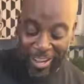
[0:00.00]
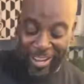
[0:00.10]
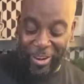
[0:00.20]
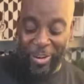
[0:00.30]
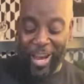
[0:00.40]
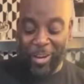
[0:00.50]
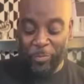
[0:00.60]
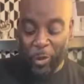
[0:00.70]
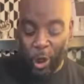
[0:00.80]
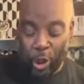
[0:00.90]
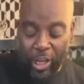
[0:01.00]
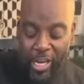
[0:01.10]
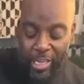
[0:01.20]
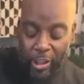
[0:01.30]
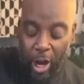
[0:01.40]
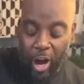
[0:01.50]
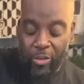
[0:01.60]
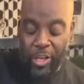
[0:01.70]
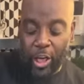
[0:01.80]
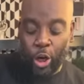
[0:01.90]
Okay? These are
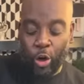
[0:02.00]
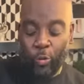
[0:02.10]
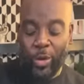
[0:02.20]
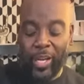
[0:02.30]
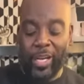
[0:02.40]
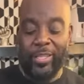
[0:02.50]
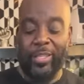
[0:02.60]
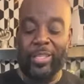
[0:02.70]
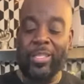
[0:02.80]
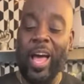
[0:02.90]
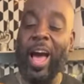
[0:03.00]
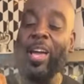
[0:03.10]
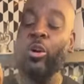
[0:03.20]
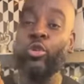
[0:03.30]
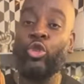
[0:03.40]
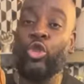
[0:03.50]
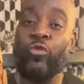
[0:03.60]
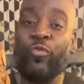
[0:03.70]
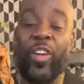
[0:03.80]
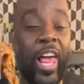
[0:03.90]
the Korean style
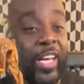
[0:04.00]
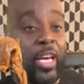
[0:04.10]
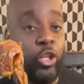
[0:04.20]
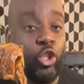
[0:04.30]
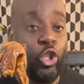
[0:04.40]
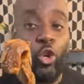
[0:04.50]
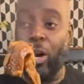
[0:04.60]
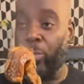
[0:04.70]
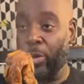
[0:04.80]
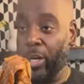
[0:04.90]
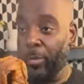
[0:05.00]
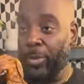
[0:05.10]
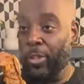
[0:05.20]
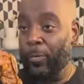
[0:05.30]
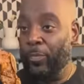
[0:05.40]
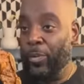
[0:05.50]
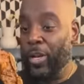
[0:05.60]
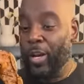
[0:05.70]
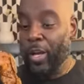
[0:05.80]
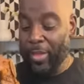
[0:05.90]
flanken short ribs
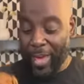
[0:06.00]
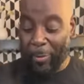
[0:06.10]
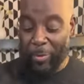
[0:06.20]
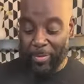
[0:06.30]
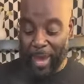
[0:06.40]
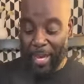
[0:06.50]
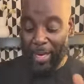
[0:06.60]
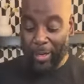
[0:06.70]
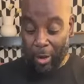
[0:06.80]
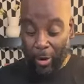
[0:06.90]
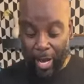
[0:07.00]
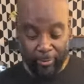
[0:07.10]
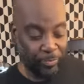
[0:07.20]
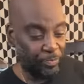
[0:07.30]
that we made. Okay?